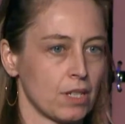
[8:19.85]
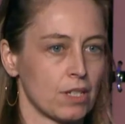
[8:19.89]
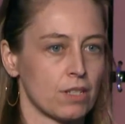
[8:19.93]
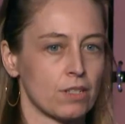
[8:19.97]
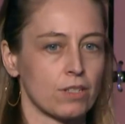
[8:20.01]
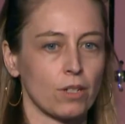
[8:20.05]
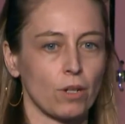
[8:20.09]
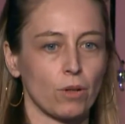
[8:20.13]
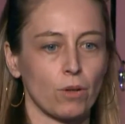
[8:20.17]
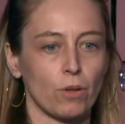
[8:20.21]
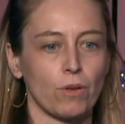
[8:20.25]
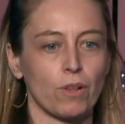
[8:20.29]

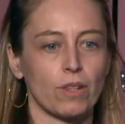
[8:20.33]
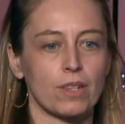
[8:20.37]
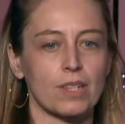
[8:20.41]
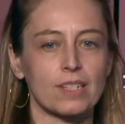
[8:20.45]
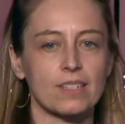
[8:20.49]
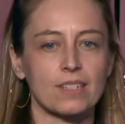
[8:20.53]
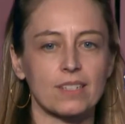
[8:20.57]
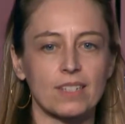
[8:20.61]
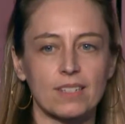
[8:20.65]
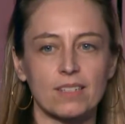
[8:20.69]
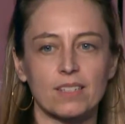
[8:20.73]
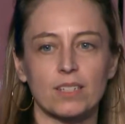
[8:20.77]
So
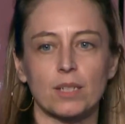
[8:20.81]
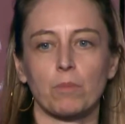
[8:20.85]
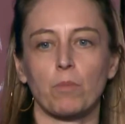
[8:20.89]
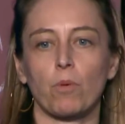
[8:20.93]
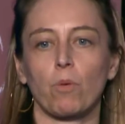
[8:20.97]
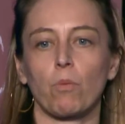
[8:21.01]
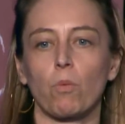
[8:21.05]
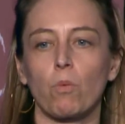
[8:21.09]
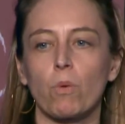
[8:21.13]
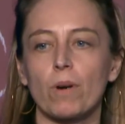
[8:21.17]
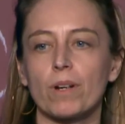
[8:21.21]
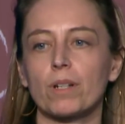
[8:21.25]
the
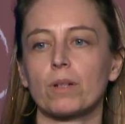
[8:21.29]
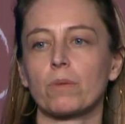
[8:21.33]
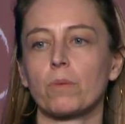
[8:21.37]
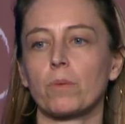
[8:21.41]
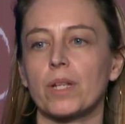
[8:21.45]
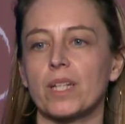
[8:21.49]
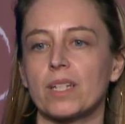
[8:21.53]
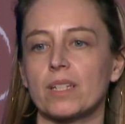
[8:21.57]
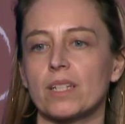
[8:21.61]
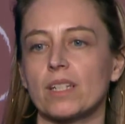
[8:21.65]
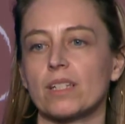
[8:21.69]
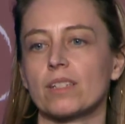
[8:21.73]
system, what do
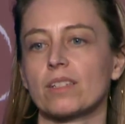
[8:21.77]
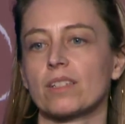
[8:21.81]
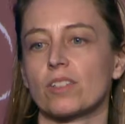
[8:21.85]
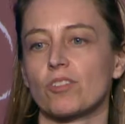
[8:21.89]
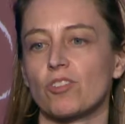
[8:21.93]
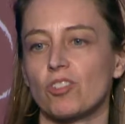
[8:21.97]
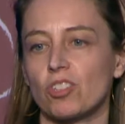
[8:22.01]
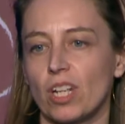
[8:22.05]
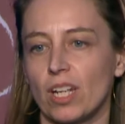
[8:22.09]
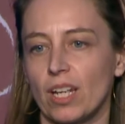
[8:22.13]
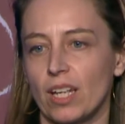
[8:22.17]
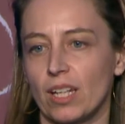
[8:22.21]
we need
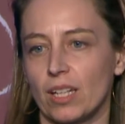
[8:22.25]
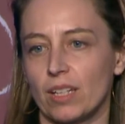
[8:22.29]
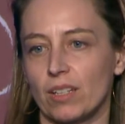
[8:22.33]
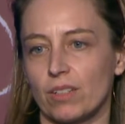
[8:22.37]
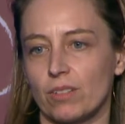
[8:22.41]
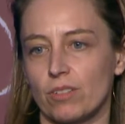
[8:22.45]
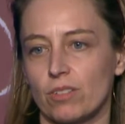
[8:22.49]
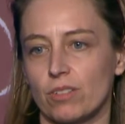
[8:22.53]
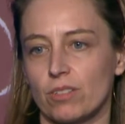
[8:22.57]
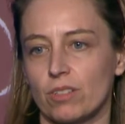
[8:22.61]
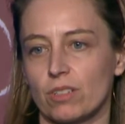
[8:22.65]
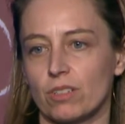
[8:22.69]
to
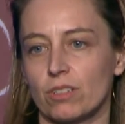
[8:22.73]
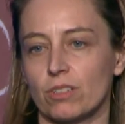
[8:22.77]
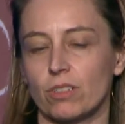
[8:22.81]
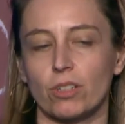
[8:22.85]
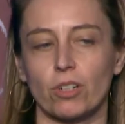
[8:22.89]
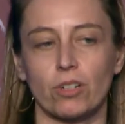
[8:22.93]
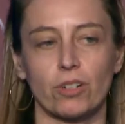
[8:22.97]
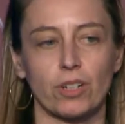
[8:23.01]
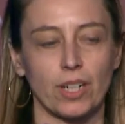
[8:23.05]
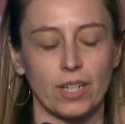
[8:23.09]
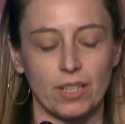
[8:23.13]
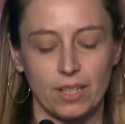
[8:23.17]
change to
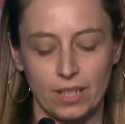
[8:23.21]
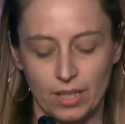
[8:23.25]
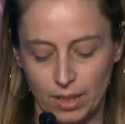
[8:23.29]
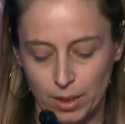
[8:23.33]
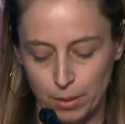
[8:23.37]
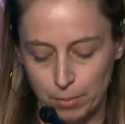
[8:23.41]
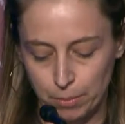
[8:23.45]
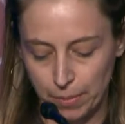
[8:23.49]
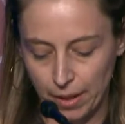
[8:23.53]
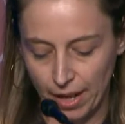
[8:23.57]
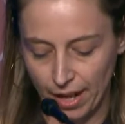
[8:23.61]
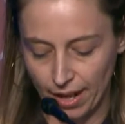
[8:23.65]
create the
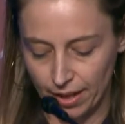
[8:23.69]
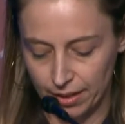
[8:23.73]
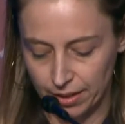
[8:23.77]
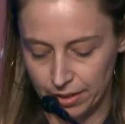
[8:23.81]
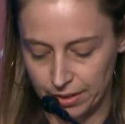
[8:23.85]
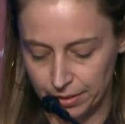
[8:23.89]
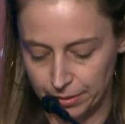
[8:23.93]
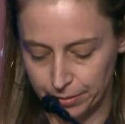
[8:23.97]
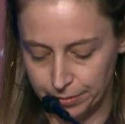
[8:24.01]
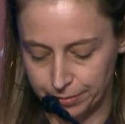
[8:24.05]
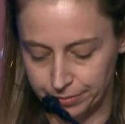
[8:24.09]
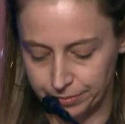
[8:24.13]

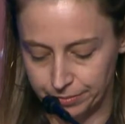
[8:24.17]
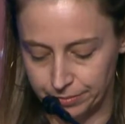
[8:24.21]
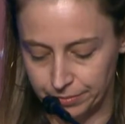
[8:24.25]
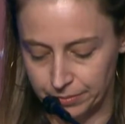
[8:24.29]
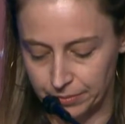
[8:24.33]
impact?